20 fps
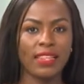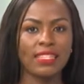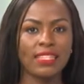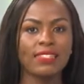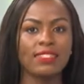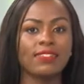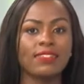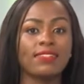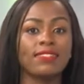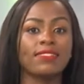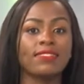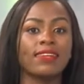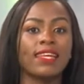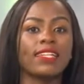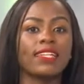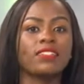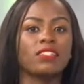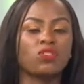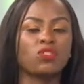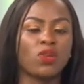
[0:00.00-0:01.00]
This
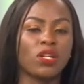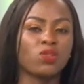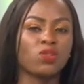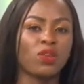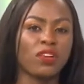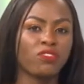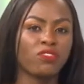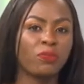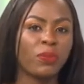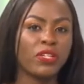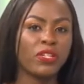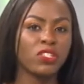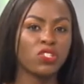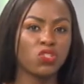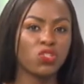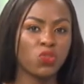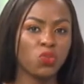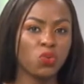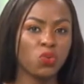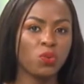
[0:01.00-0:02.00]
translates to a
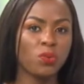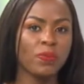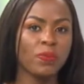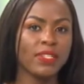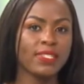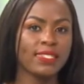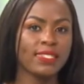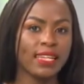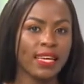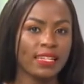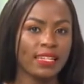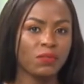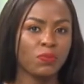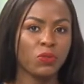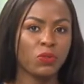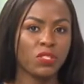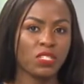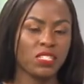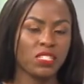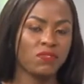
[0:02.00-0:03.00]

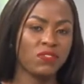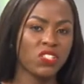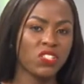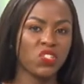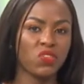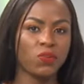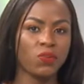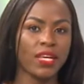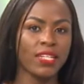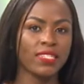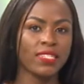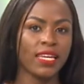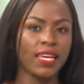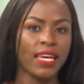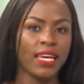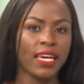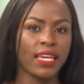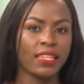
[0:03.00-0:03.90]
12.2% positivity rate.